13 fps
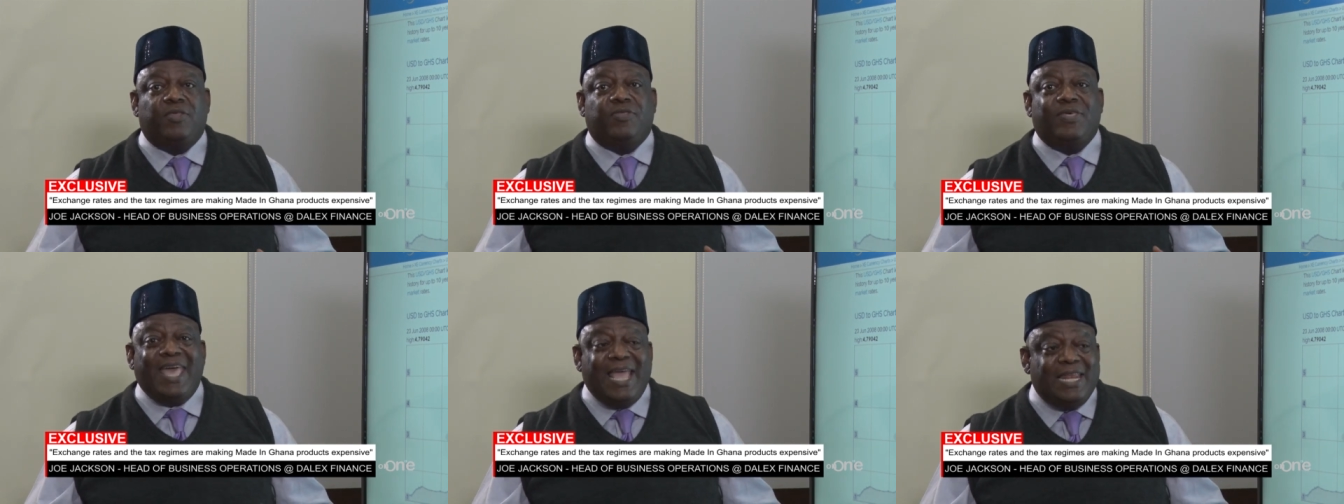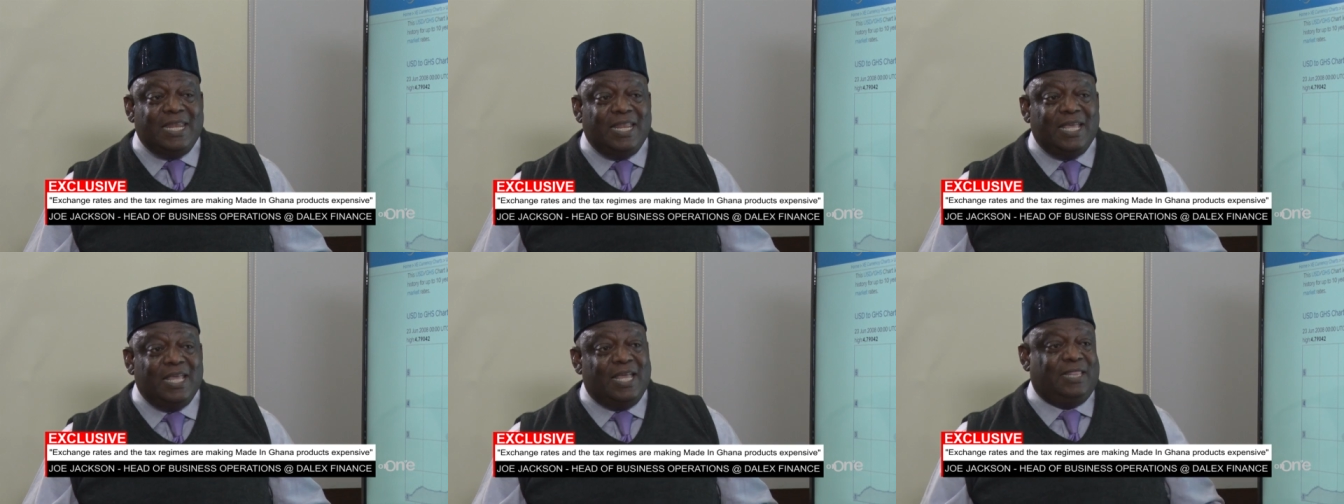then
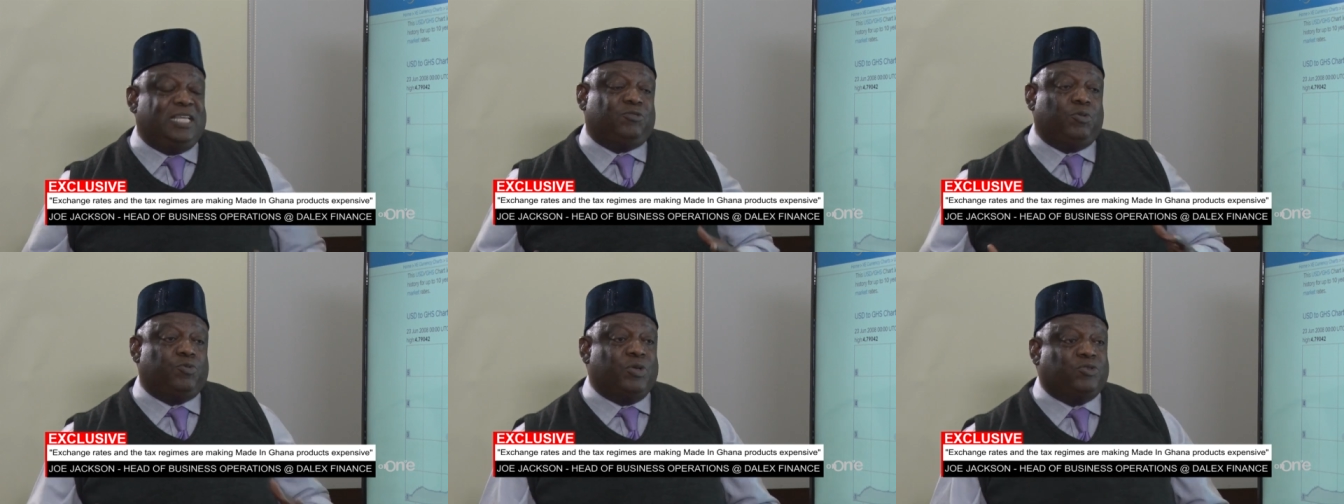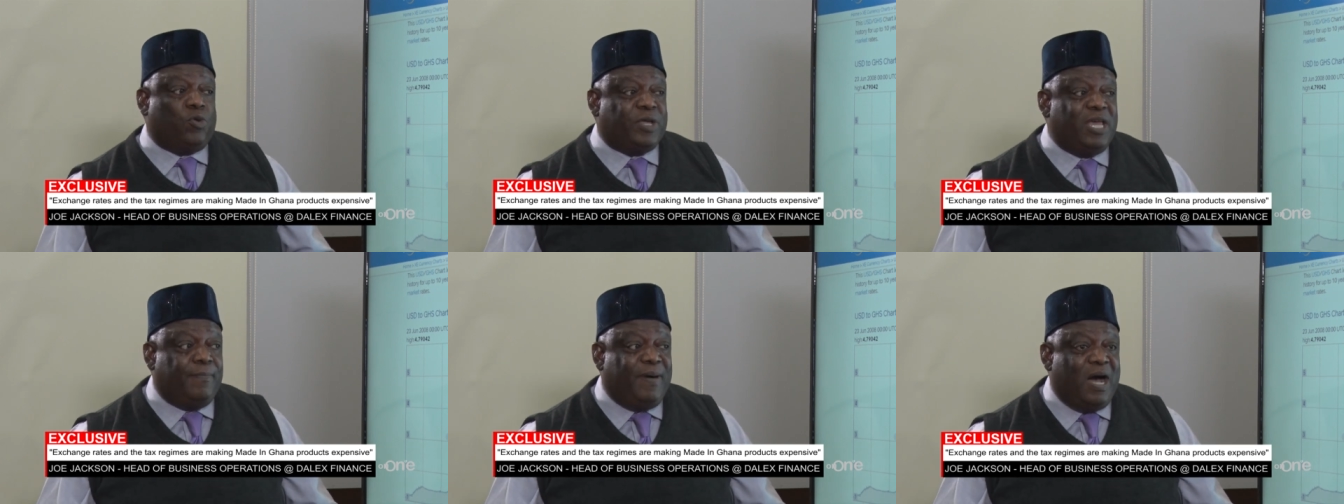that's what we're
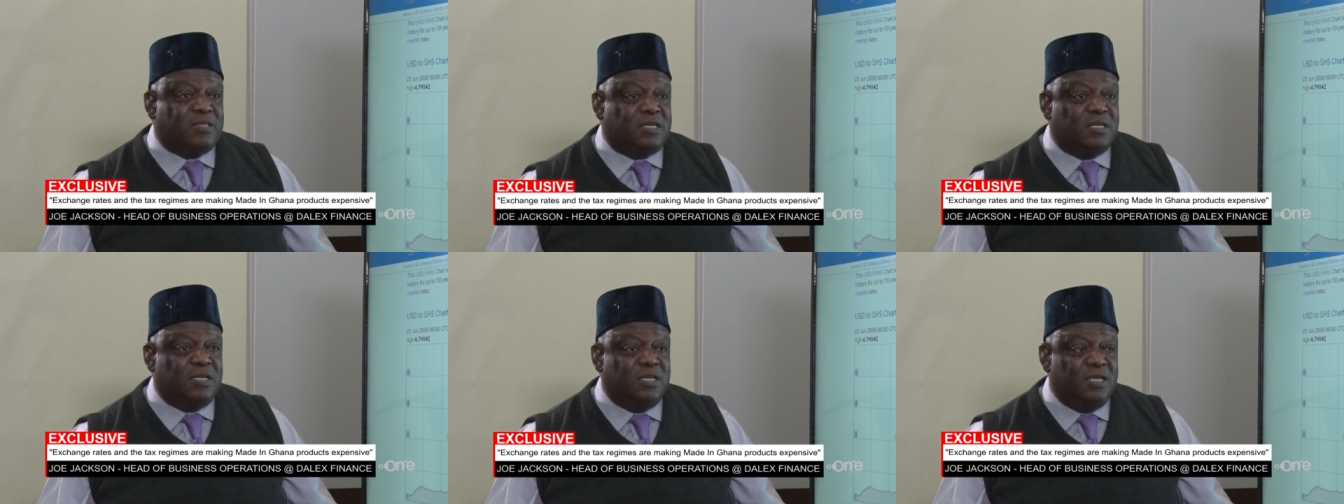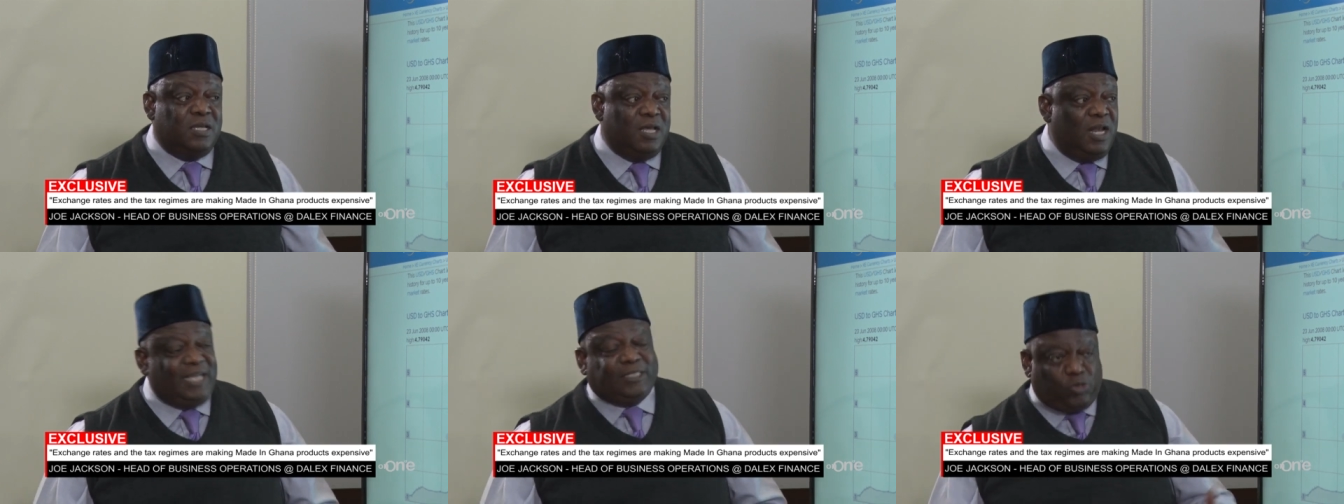talking about.
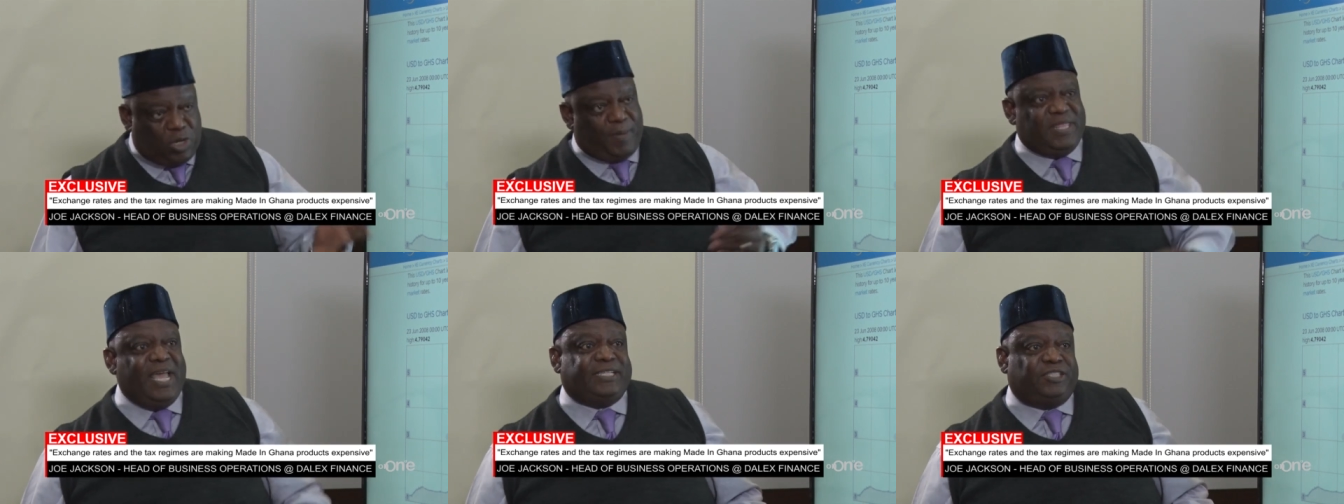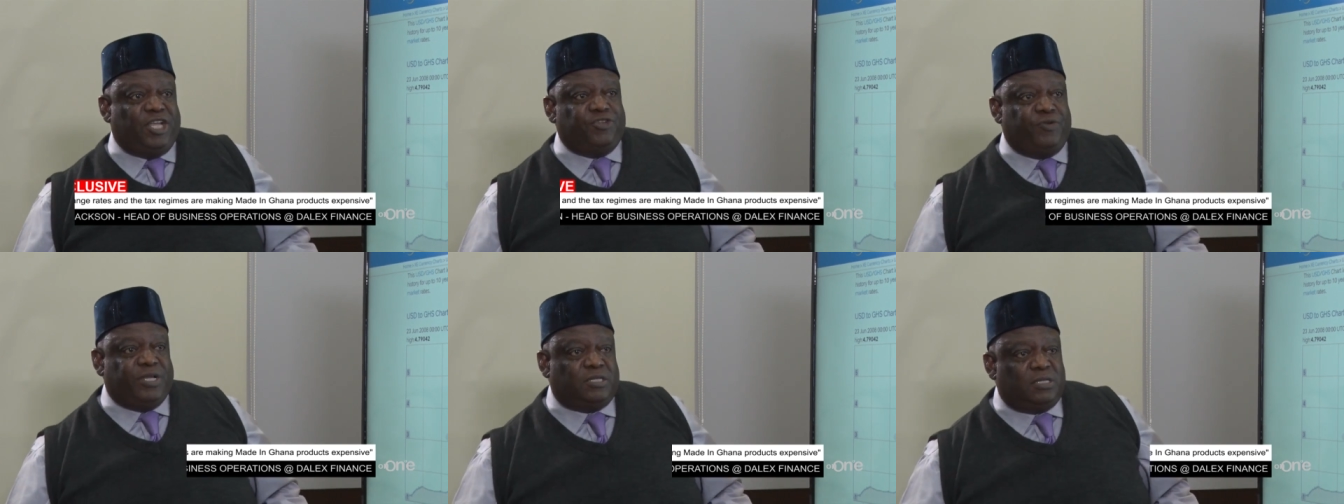Let's talk about the exchange rate.